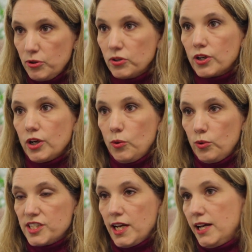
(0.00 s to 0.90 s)
the book,
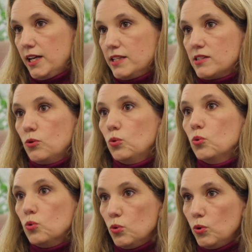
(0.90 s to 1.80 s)
which has
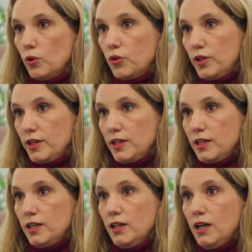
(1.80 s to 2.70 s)
all
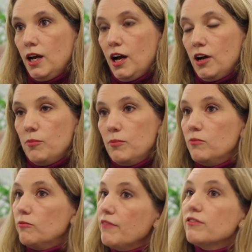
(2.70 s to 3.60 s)
the
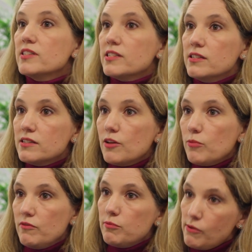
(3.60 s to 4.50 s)
references that
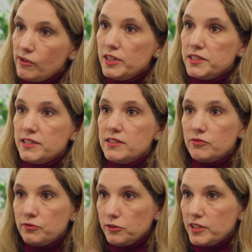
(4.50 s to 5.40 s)
we've provided
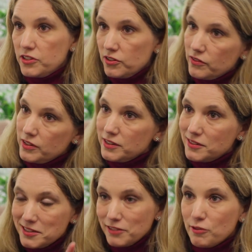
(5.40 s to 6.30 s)
for each of the
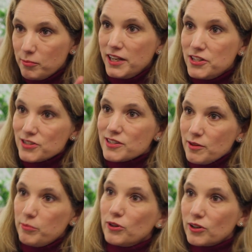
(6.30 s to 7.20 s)
different pages in
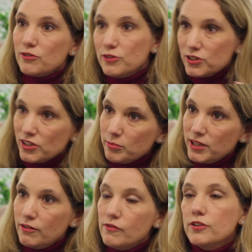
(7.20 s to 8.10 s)
the book through to the
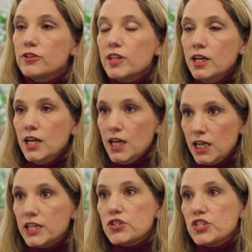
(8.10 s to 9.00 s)
peer-reviewed
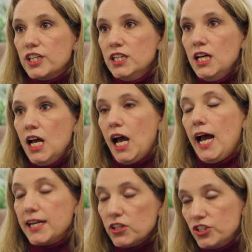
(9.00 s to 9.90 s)
literature.
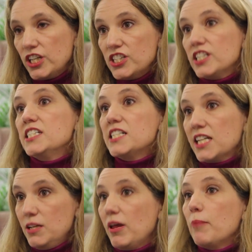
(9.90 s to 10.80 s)
And our intention is to
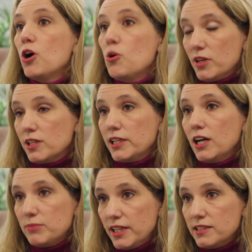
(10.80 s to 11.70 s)
keep that permanently
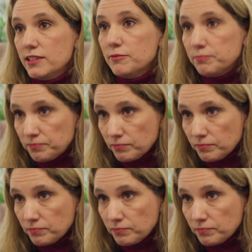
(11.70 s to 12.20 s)
updated.